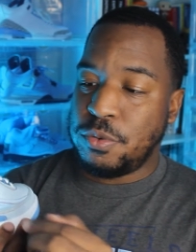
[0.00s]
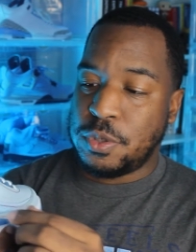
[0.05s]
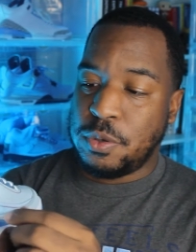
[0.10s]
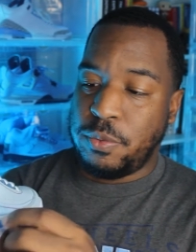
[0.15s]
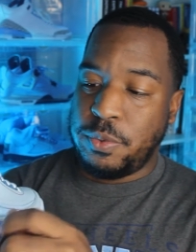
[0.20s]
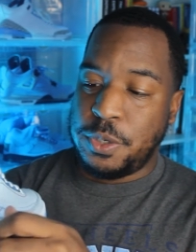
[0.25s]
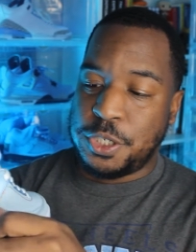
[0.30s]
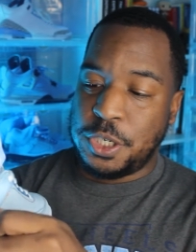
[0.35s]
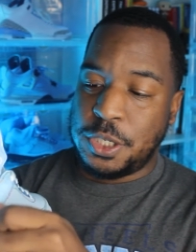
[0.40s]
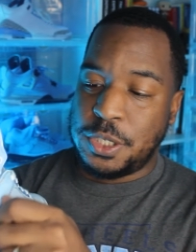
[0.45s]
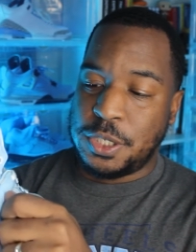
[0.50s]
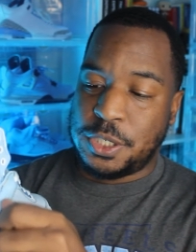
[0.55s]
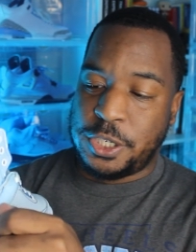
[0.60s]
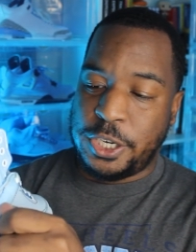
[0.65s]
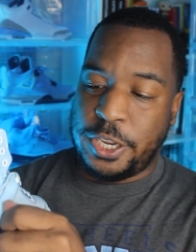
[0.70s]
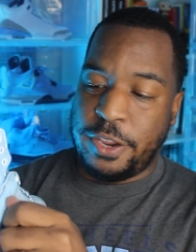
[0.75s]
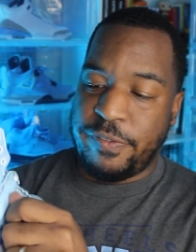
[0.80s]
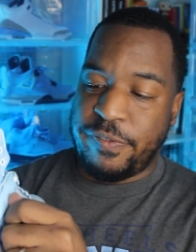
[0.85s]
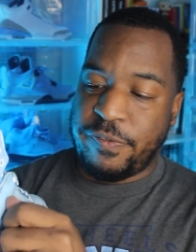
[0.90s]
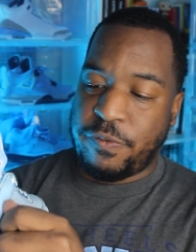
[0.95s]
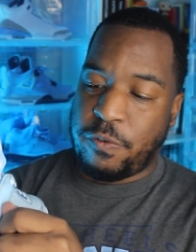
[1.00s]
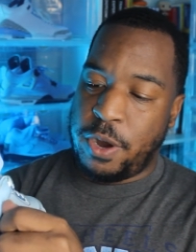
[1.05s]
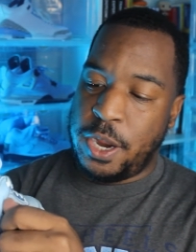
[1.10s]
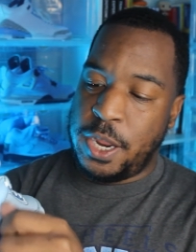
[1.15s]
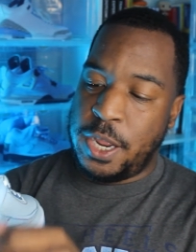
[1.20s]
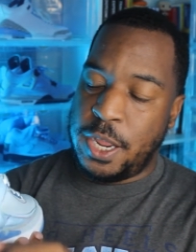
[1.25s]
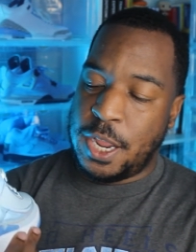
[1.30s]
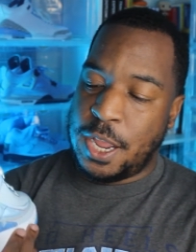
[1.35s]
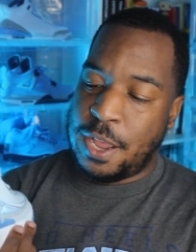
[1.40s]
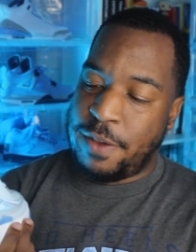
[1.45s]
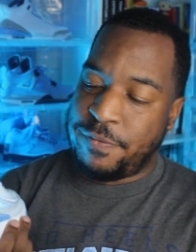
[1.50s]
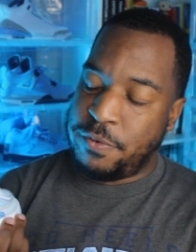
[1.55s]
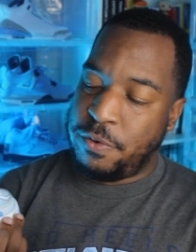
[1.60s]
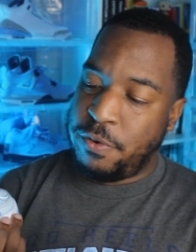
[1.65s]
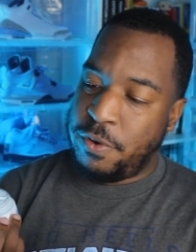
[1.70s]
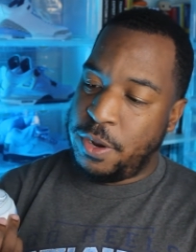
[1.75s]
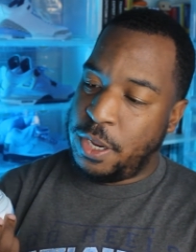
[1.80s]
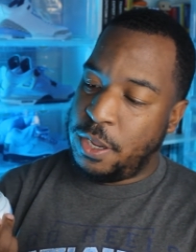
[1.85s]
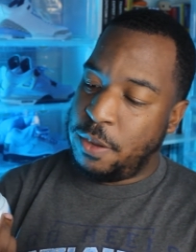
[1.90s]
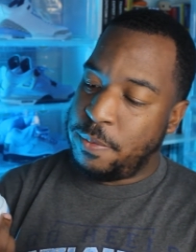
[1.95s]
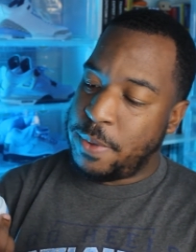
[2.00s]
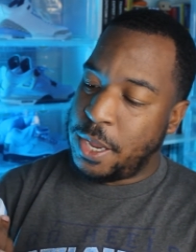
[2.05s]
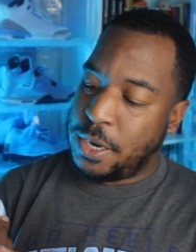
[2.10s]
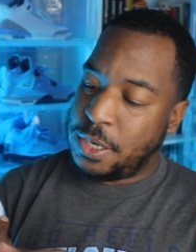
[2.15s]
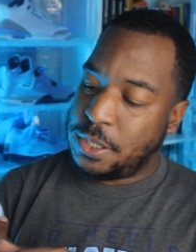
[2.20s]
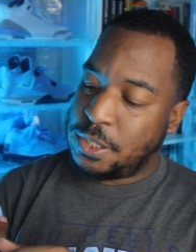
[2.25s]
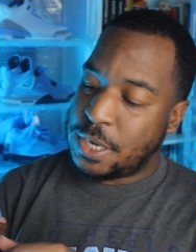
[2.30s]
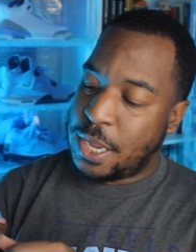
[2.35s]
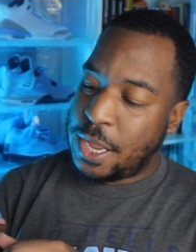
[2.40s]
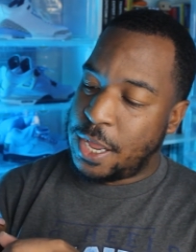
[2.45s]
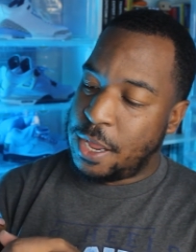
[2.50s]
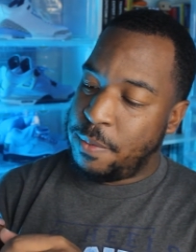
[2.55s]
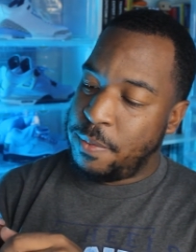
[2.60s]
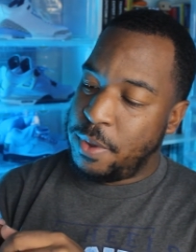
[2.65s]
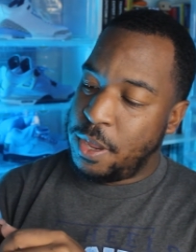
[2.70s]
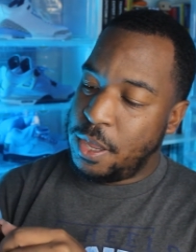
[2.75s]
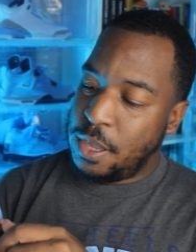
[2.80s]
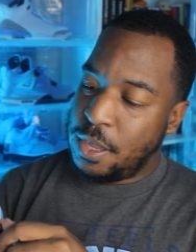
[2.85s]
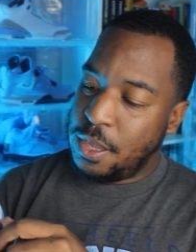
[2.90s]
So we shouldn't see it fraying after any amount of time.